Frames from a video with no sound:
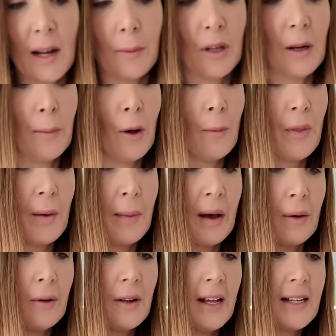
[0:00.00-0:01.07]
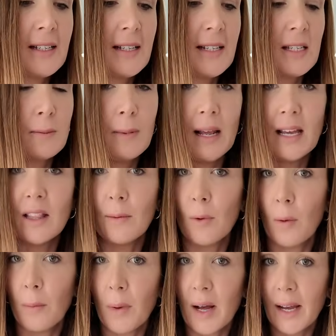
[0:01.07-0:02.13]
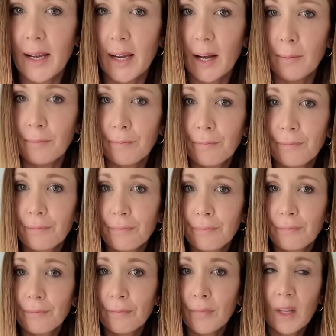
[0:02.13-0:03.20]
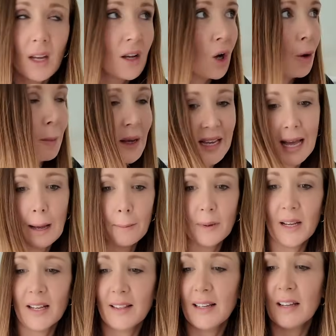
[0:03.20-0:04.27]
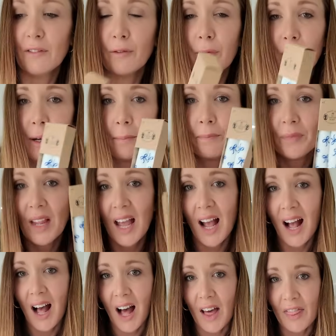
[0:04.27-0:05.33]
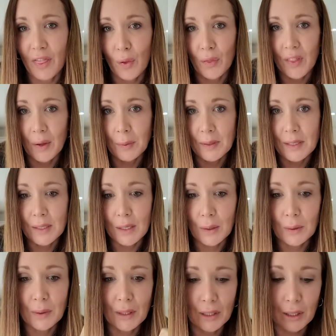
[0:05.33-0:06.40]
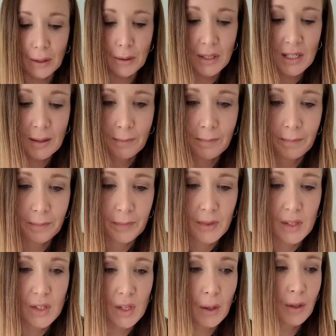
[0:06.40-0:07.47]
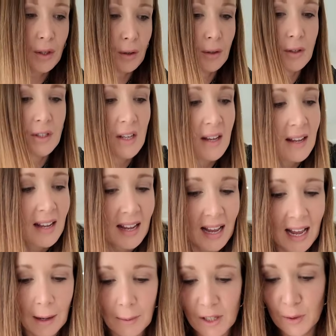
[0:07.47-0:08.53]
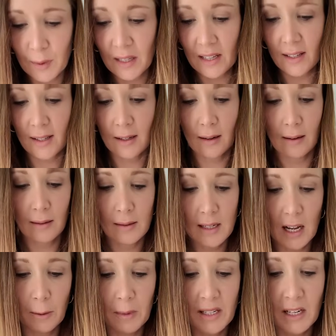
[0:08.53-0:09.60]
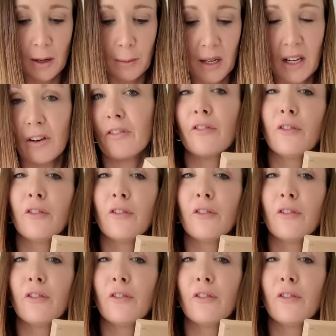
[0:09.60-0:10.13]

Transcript: I'm going to pop them out, like display them on my cabinet in the living room. I thought they were so cute. So cute. How much were these? Tell me. £4.